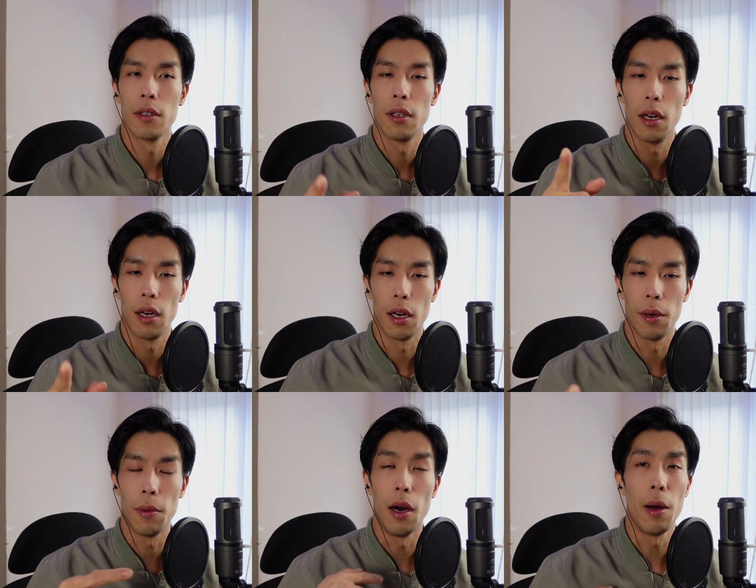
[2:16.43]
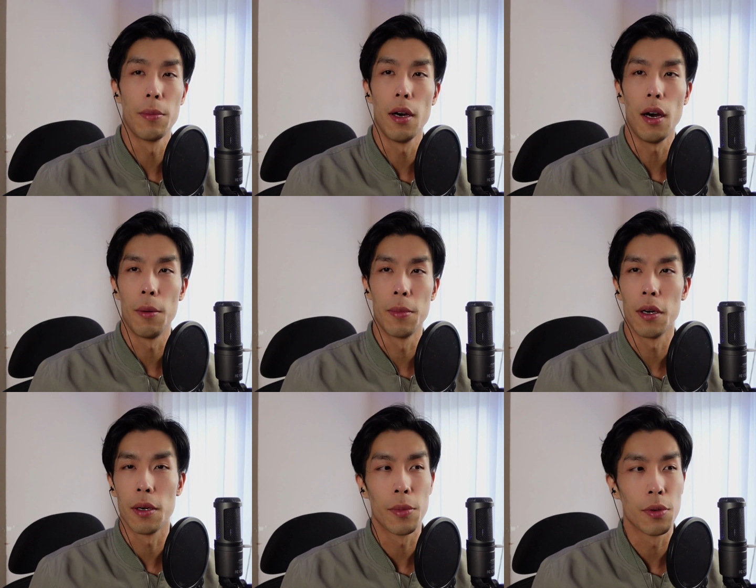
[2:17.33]
I'm not
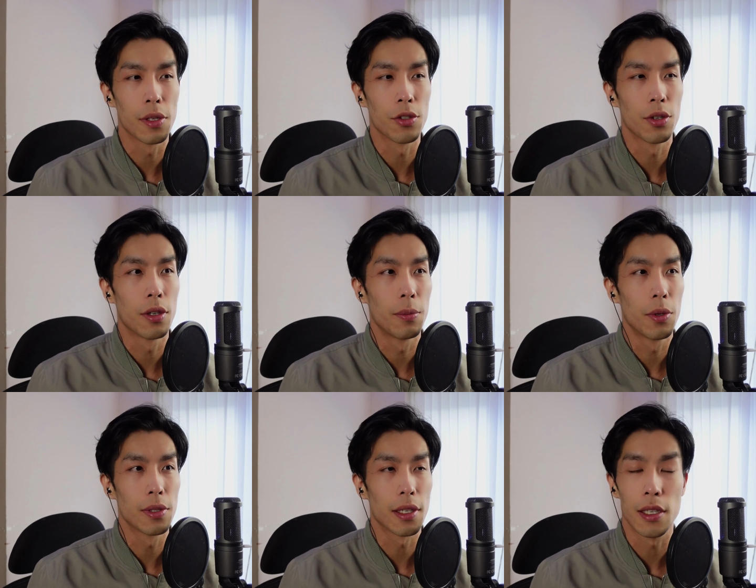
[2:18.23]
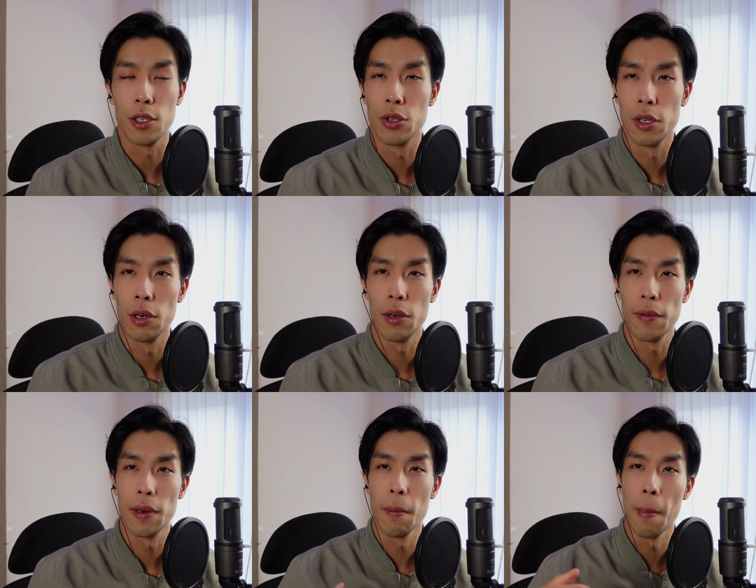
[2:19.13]
a music teacher or
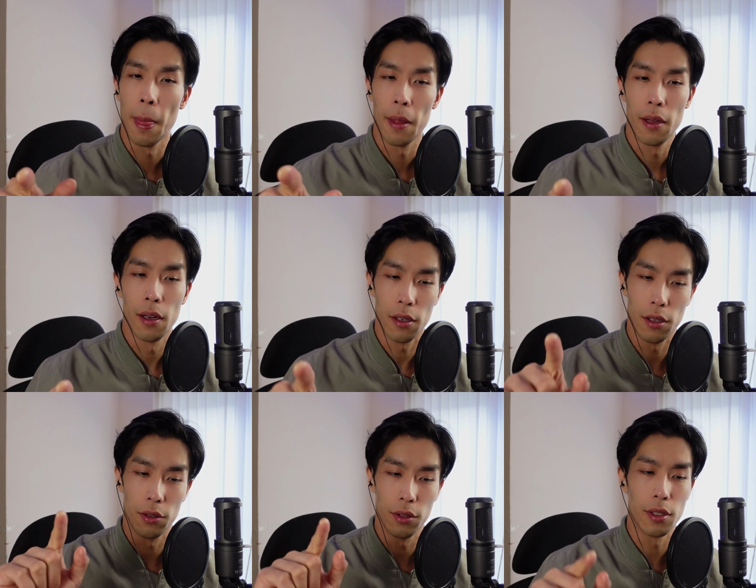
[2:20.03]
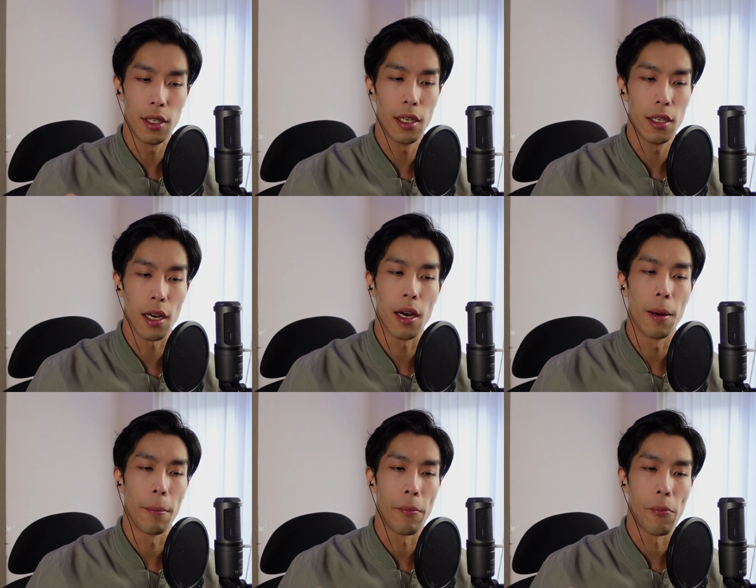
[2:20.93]
anything. You need,
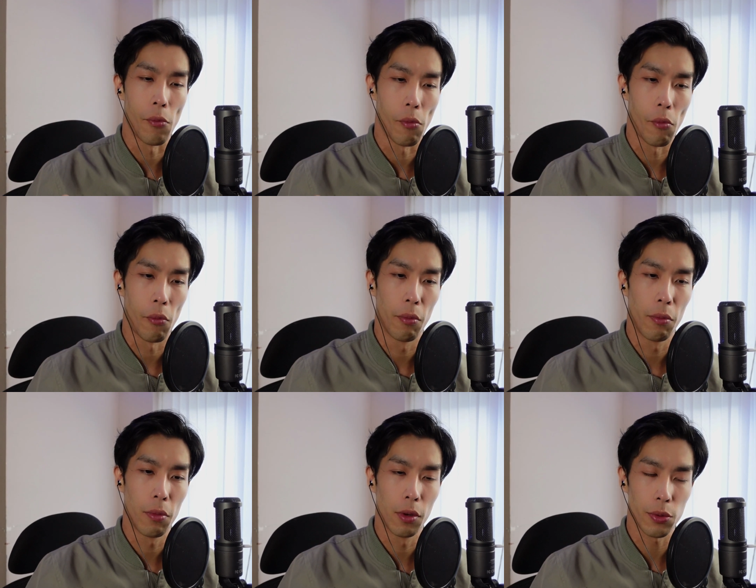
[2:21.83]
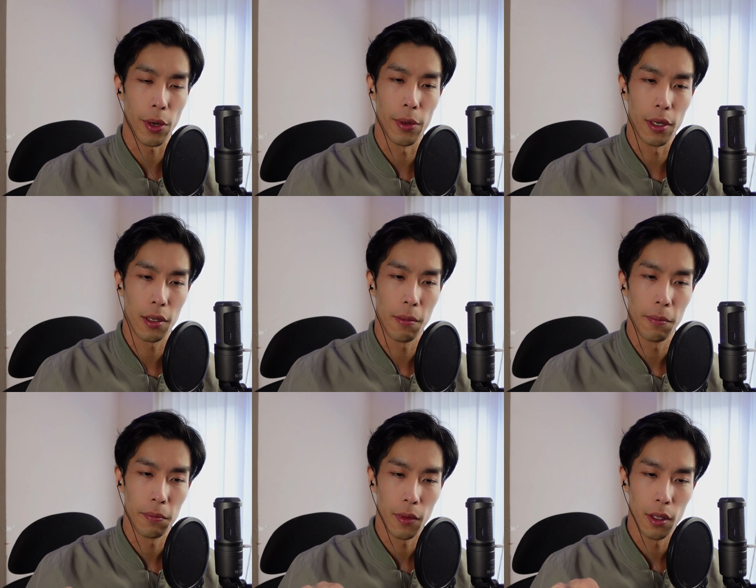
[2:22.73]
what's the right word?
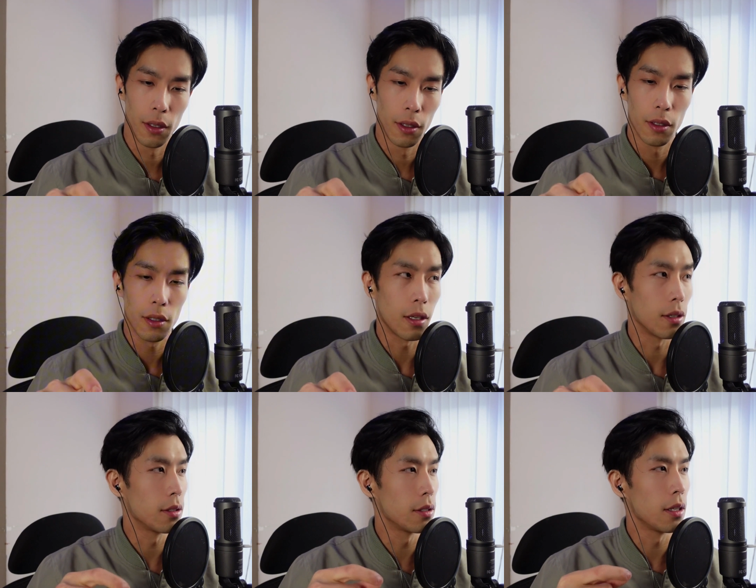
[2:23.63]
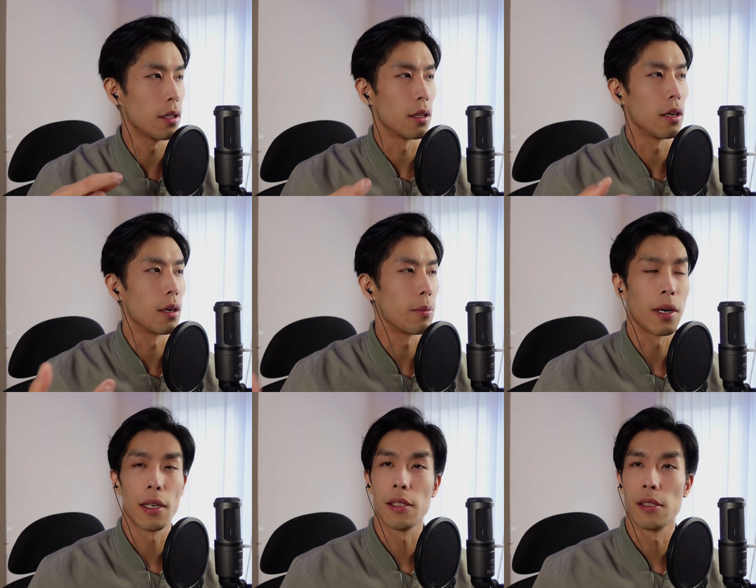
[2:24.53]
Yeah, you just need a lot of
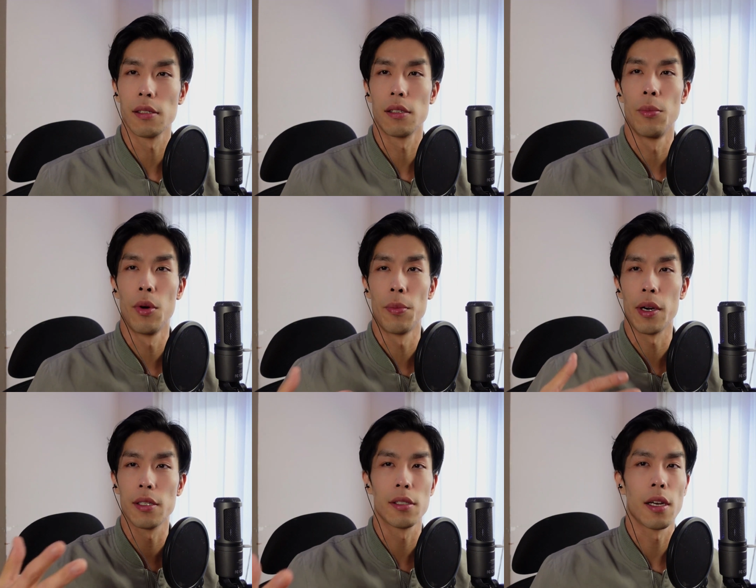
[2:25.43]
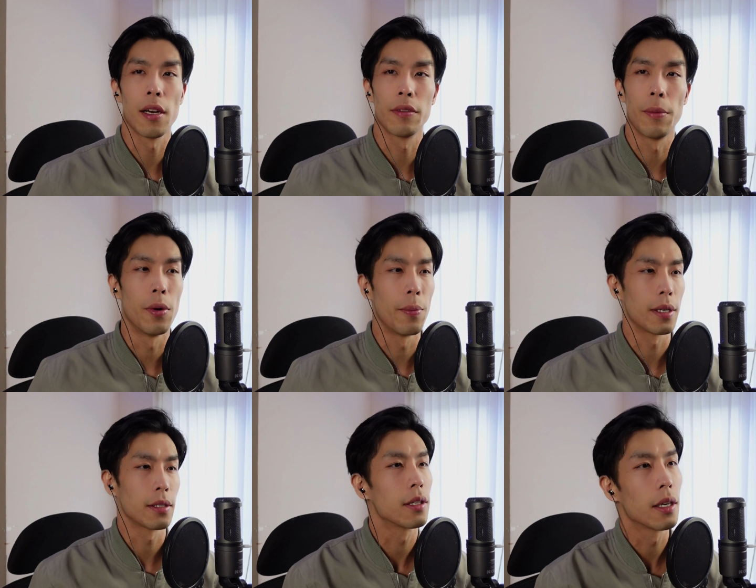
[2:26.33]
practice. The more practice you have, the more
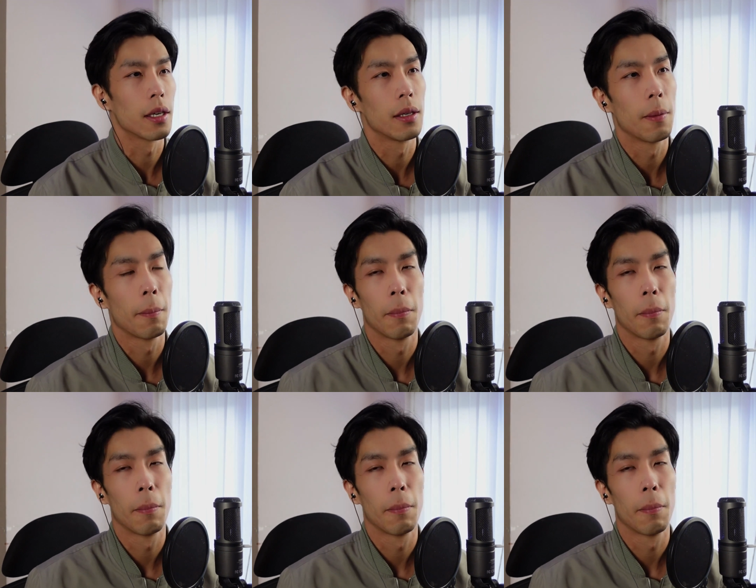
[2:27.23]
better you get at it.